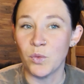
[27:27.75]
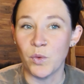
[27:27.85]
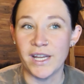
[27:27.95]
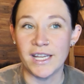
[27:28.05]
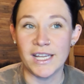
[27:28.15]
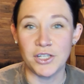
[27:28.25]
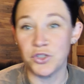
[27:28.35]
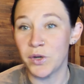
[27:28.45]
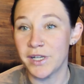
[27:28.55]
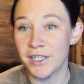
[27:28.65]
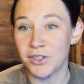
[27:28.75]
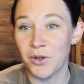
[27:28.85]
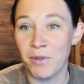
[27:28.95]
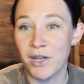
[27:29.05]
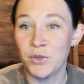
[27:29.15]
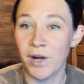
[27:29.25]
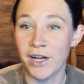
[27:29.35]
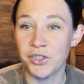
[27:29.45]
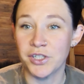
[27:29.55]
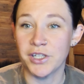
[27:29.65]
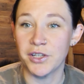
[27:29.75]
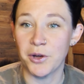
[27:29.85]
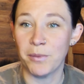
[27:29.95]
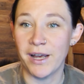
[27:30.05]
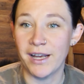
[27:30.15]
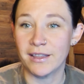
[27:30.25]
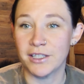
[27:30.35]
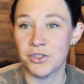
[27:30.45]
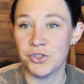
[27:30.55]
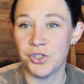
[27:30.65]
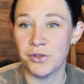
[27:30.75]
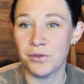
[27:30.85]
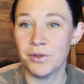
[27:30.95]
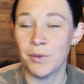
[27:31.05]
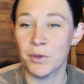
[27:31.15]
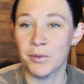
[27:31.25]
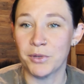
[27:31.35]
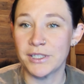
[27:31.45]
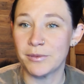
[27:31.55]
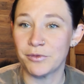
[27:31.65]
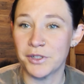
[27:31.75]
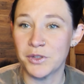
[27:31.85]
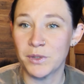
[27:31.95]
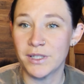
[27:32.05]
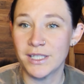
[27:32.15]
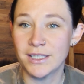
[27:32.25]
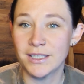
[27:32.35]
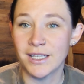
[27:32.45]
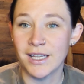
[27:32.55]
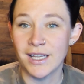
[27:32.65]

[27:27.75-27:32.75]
We enjoyed it so much, we're actually gonna go back this June and we're gonna bring some friends with us.